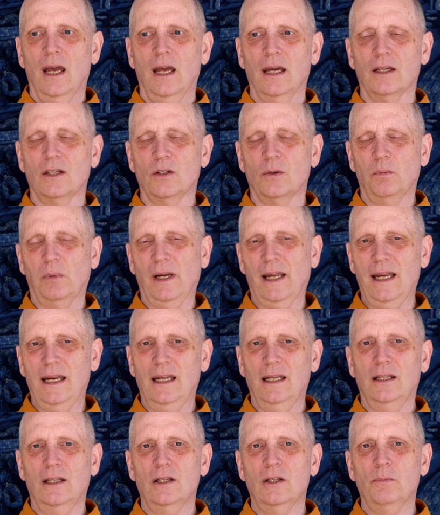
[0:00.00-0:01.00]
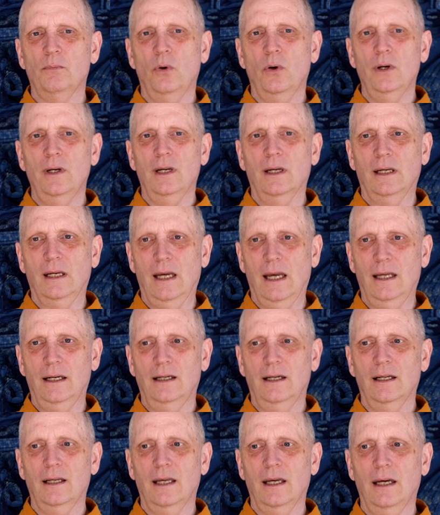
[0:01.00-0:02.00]
explaining this point again
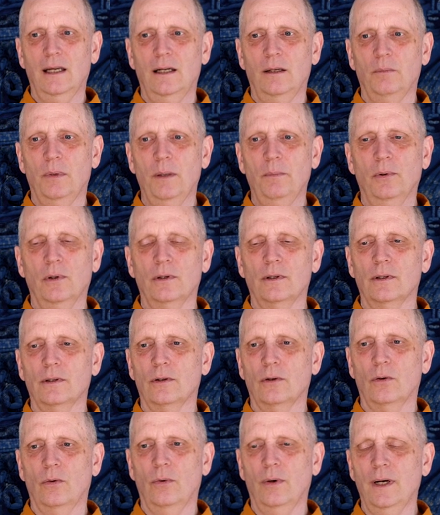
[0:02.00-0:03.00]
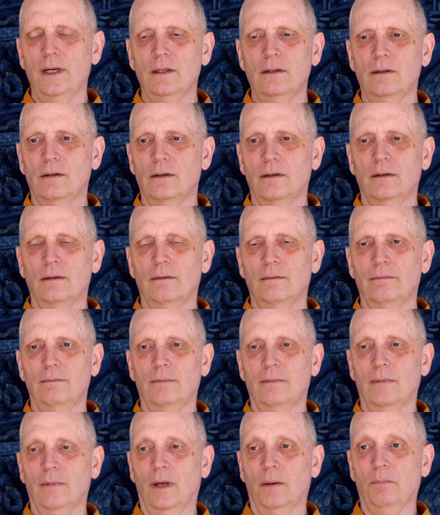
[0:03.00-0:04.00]
and again, and people are
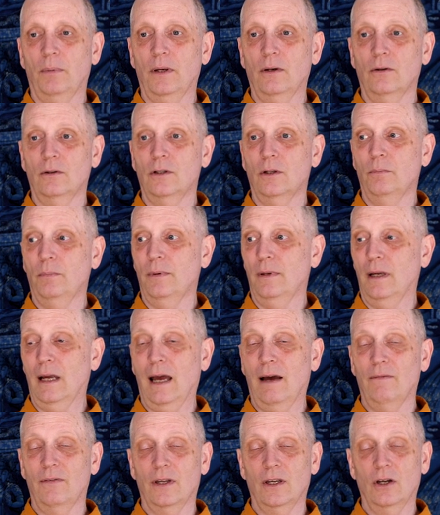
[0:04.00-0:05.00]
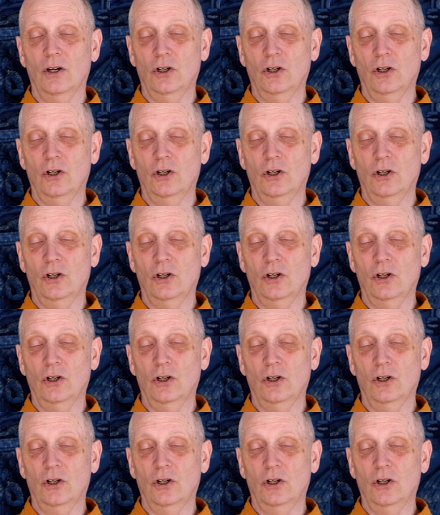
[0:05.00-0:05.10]
appear to be having